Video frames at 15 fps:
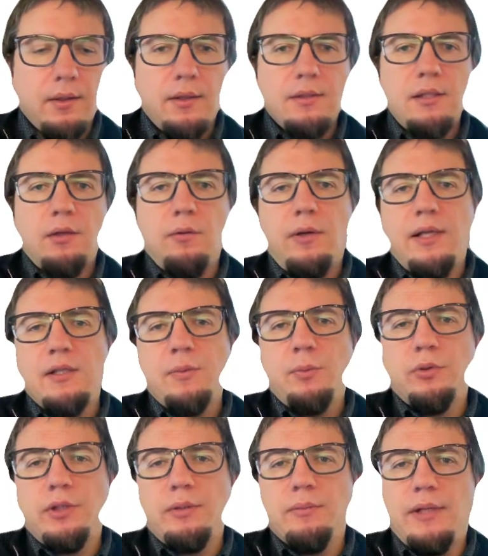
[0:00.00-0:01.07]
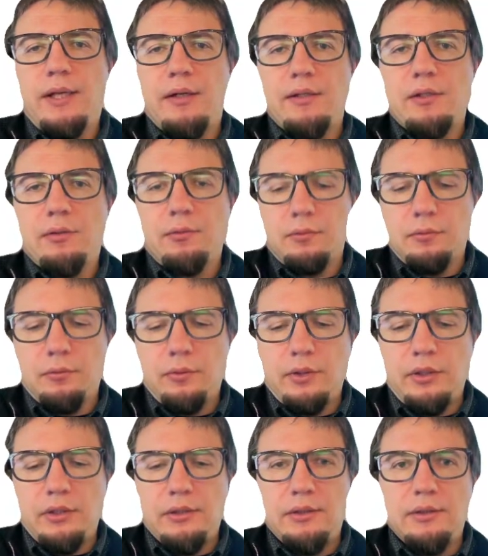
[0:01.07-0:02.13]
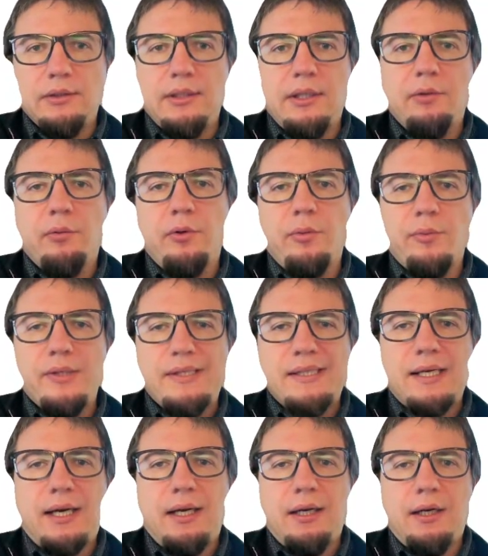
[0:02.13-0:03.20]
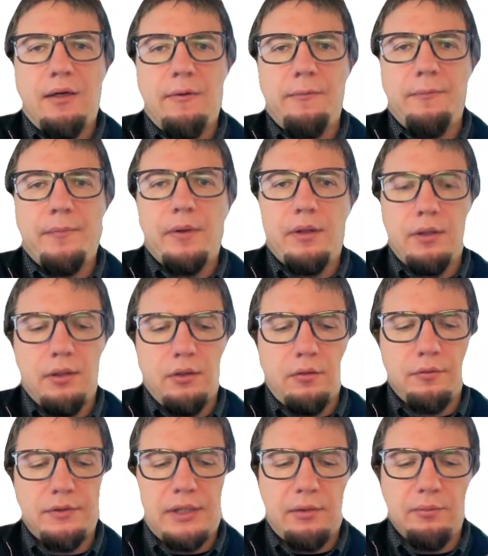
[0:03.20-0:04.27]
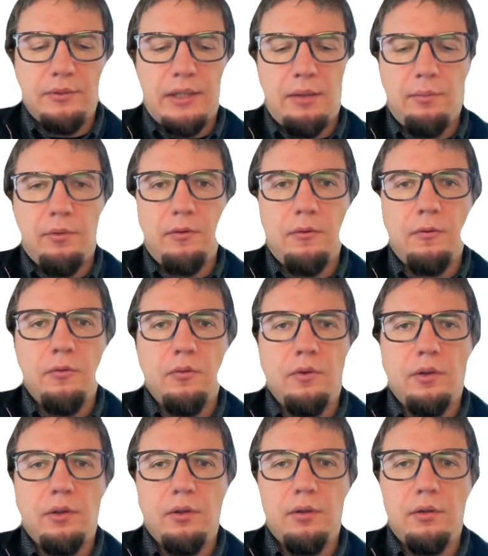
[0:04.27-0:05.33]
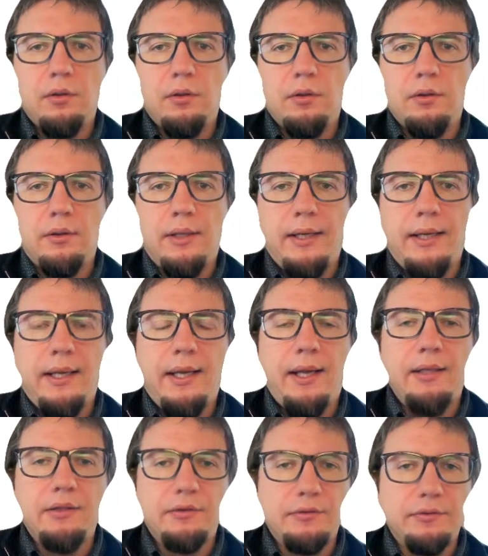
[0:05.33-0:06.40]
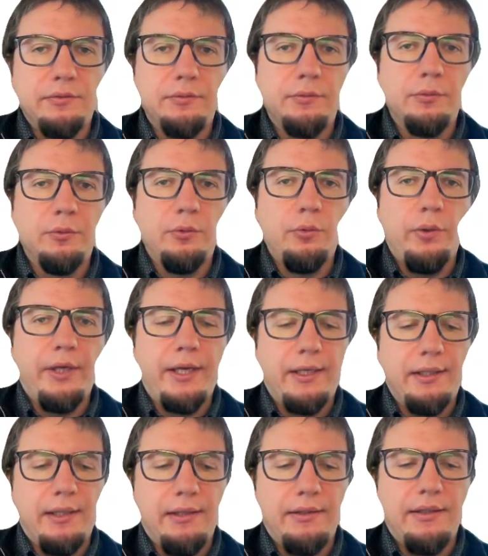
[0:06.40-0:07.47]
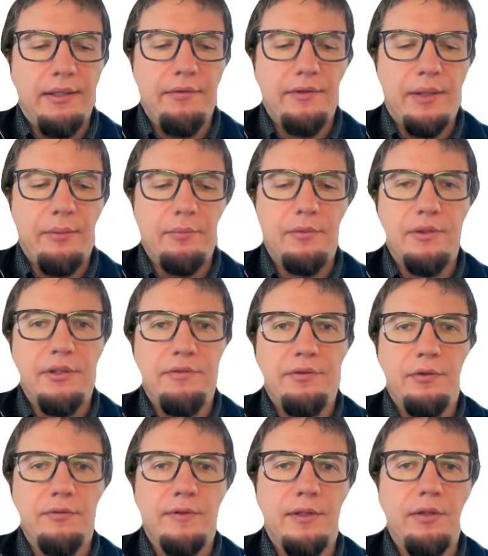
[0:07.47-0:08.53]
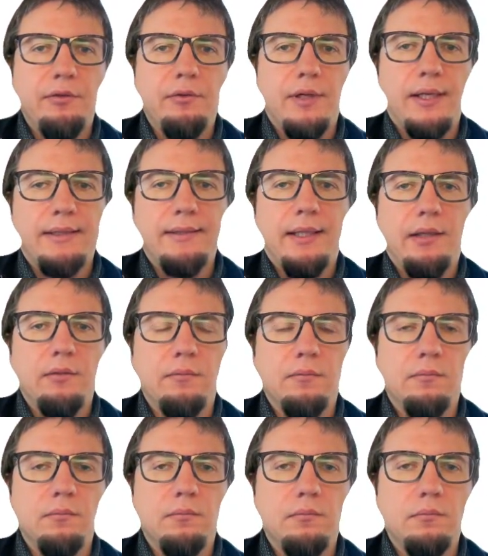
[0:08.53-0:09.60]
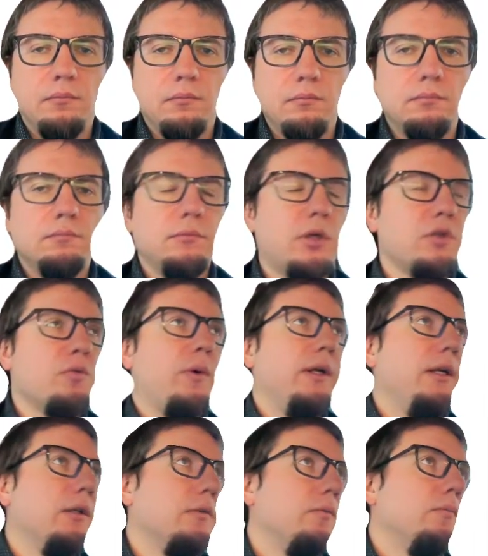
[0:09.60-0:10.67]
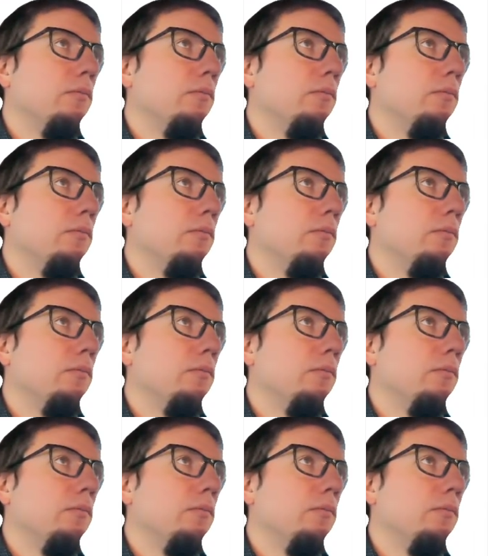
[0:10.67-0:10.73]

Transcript: So let's put in there. So they will be scalar of tau double, and we can give them default value like 10, because why not?